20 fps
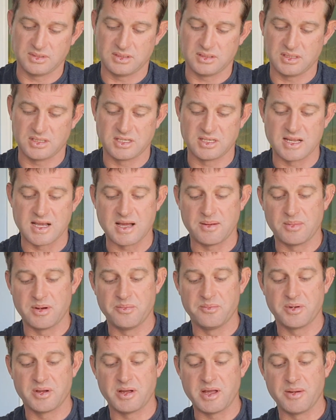snap
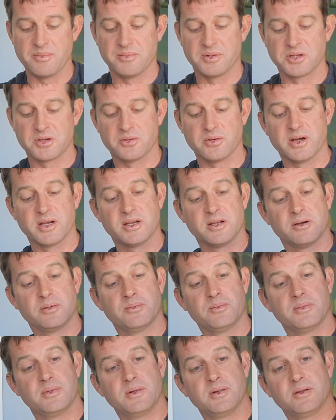them in between
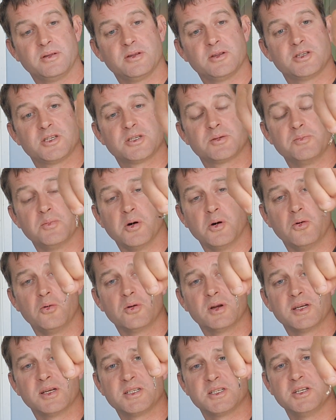them,
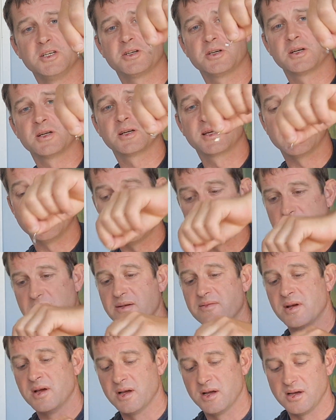smallest you can get
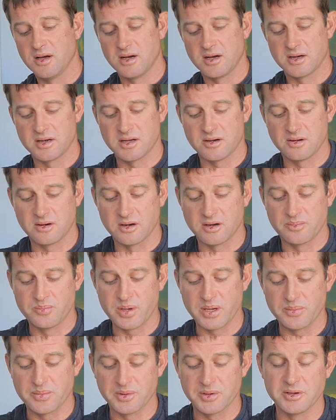away. I know a lot of
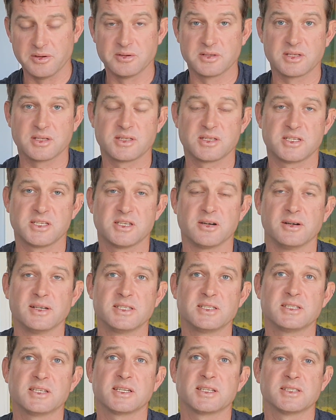people use the
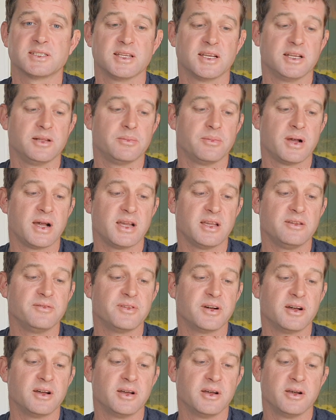size 16
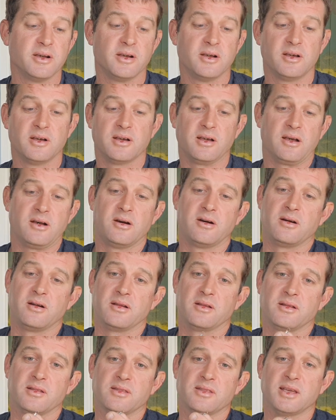Maver.
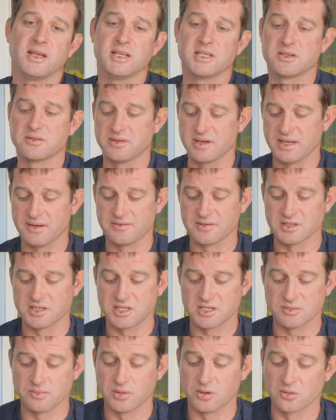These are even
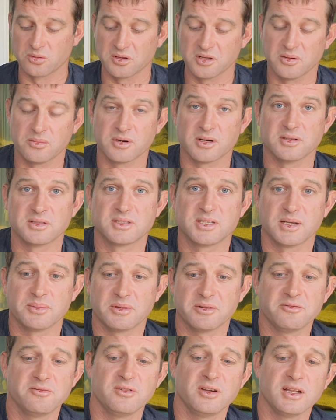smaller, you won't see them,
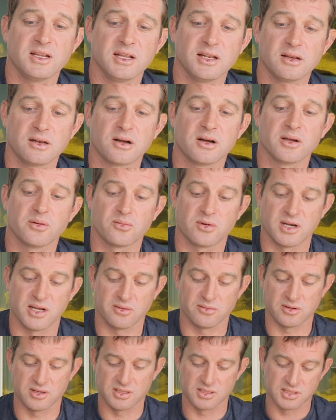they're really
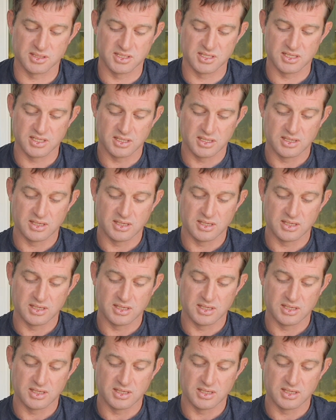lightweight ones.